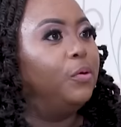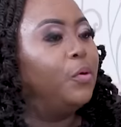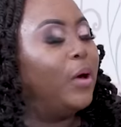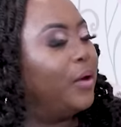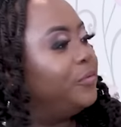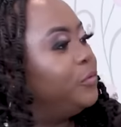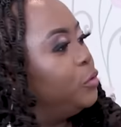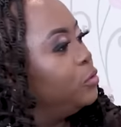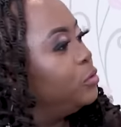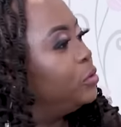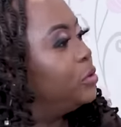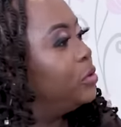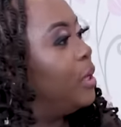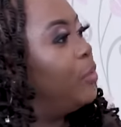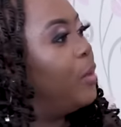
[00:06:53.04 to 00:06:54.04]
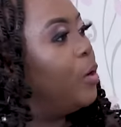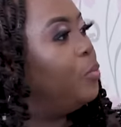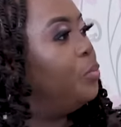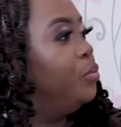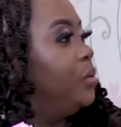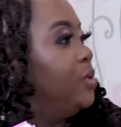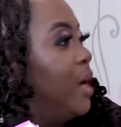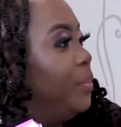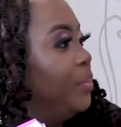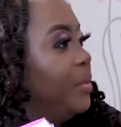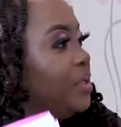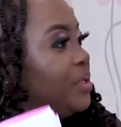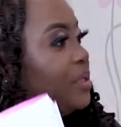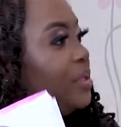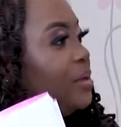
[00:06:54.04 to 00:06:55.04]
you have to somehow put up
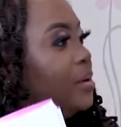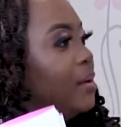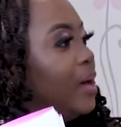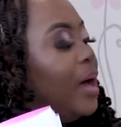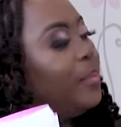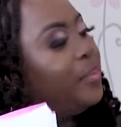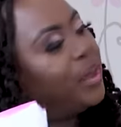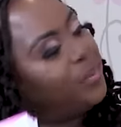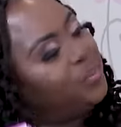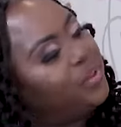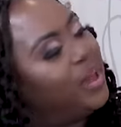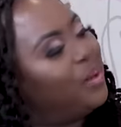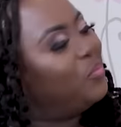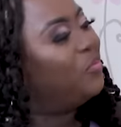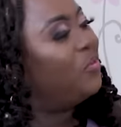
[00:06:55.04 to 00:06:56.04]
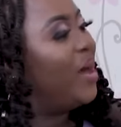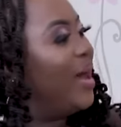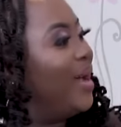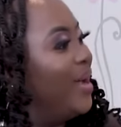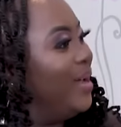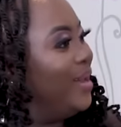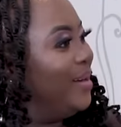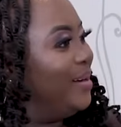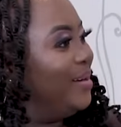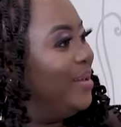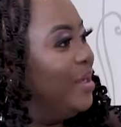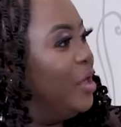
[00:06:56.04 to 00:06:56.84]
this, I'm happy, I'm fine.